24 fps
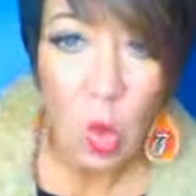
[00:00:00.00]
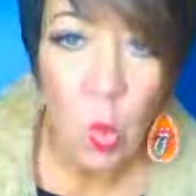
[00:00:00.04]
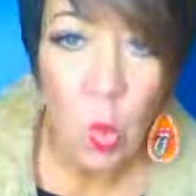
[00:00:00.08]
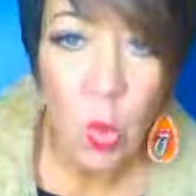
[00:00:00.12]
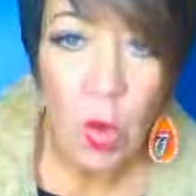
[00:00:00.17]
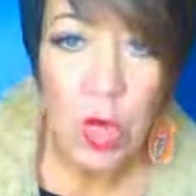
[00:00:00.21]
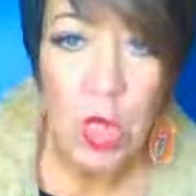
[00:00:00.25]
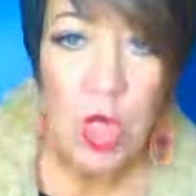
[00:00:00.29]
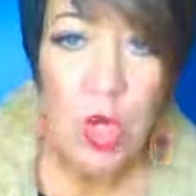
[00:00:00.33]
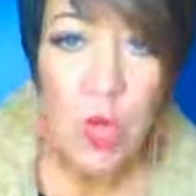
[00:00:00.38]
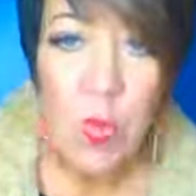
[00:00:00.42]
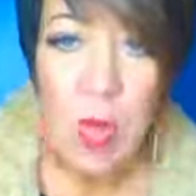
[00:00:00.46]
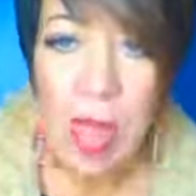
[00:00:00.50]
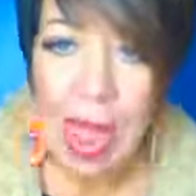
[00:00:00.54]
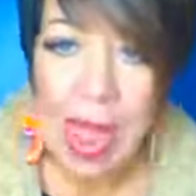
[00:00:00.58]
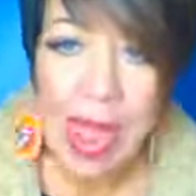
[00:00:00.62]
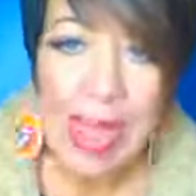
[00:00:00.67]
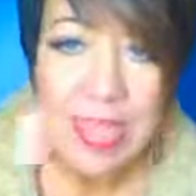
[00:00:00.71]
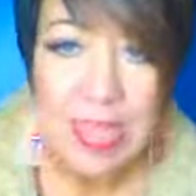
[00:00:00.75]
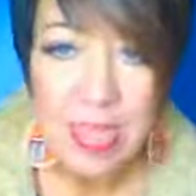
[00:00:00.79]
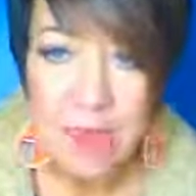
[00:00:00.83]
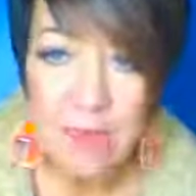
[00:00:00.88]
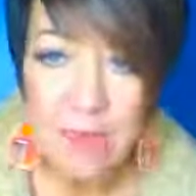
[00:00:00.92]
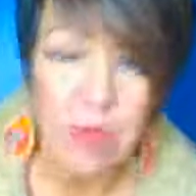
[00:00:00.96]
What are you
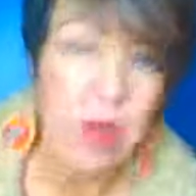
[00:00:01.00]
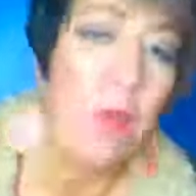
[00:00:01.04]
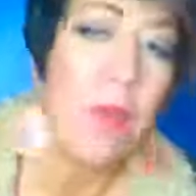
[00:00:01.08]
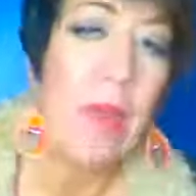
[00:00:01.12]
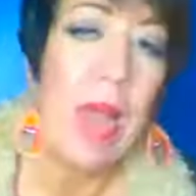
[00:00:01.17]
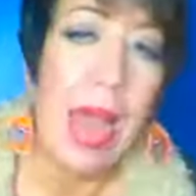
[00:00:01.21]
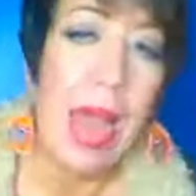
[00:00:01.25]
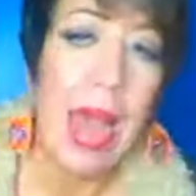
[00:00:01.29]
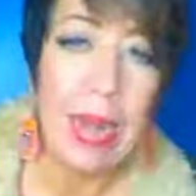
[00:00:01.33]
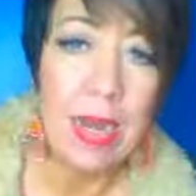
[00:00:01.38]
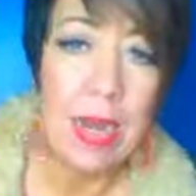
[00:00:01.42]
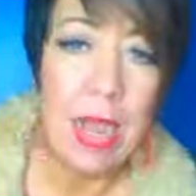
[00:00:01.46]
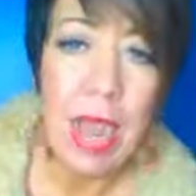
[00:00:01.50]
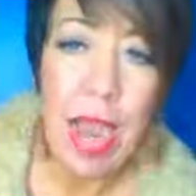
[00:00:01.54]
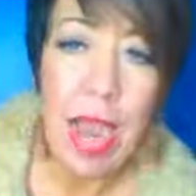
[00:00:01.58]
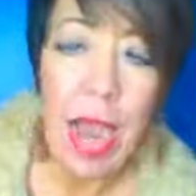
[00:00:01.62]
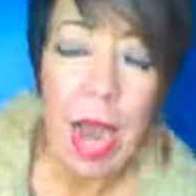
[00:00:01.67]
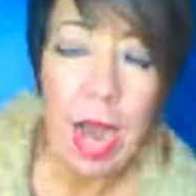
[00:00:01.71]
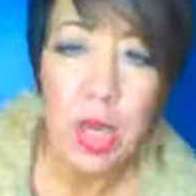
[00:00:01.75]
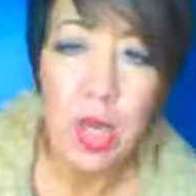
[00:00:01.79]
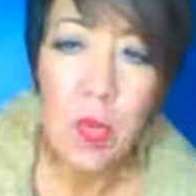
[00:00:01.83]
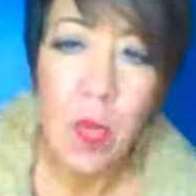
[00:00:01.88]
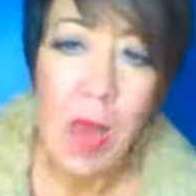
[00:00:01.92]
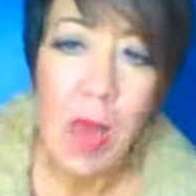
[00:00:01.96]
asking from God?
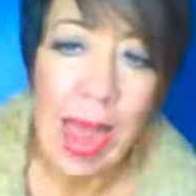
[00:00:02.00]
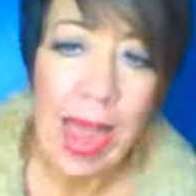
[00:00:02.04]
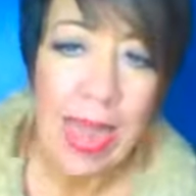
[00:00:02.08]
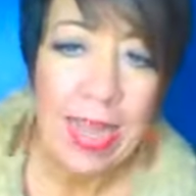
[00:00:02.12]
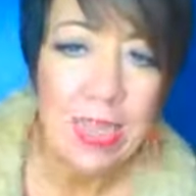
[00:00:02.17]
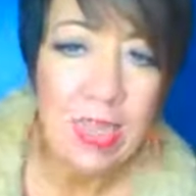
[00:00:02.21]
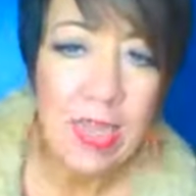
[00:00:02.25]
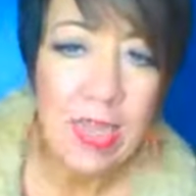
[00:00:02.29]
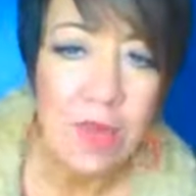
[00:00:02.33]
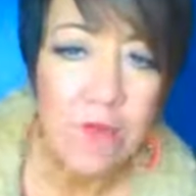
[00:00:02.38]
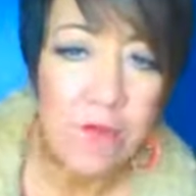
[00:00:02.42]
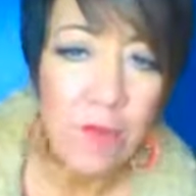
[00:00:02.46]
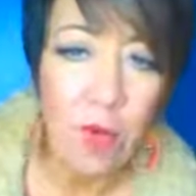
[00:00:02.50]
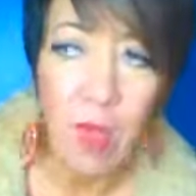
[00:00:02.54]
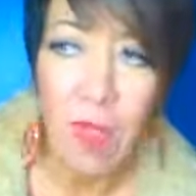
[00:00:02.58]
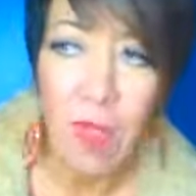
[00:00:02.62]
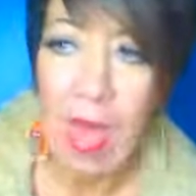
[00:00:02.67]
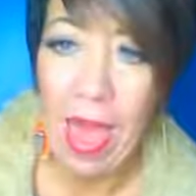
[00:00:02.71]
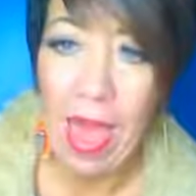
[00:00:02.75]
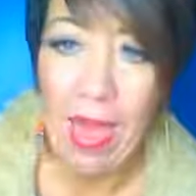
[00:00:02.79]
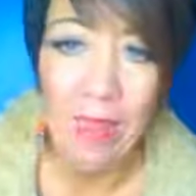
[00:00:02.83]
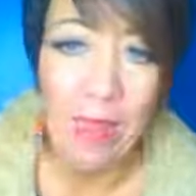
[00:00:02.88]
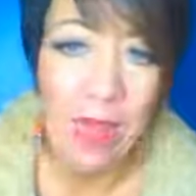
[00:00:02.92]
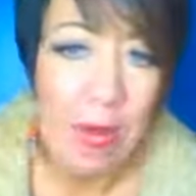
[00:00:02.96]
Are you asking for
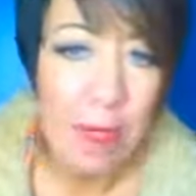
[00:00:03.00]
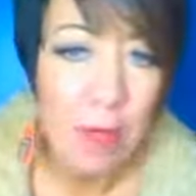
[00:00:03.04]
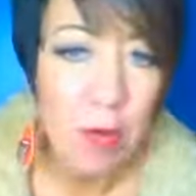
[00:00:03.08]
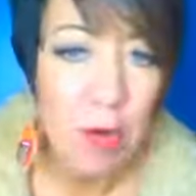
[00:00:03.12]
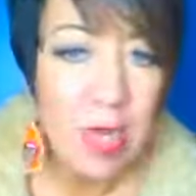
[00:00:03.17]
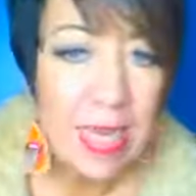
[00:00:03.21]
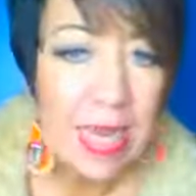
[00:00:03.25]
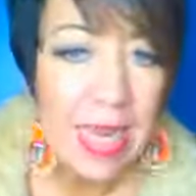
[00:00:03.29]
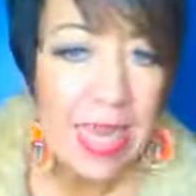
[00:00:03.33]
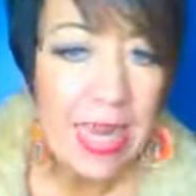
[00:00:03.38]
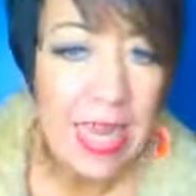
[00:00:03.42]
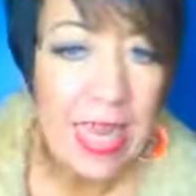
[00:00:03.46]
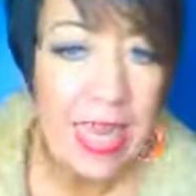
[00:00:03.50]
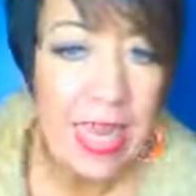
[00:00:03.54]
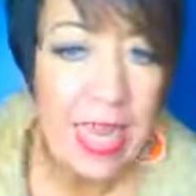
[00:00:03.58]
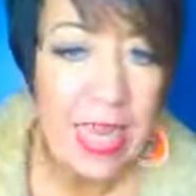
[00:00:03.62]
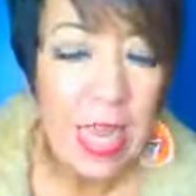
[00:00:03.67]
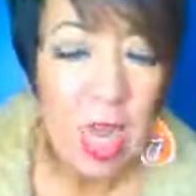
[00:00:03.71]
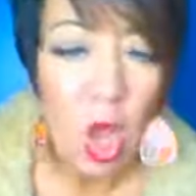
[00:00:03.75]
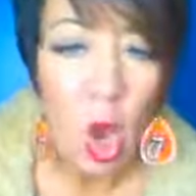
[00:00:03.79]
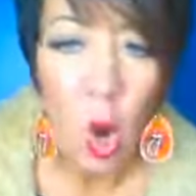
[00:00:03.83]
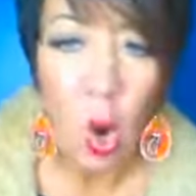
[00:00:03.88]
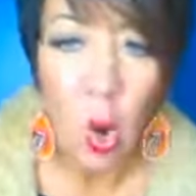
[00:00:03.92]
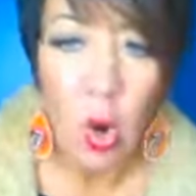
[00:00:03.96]
that Lamborghini?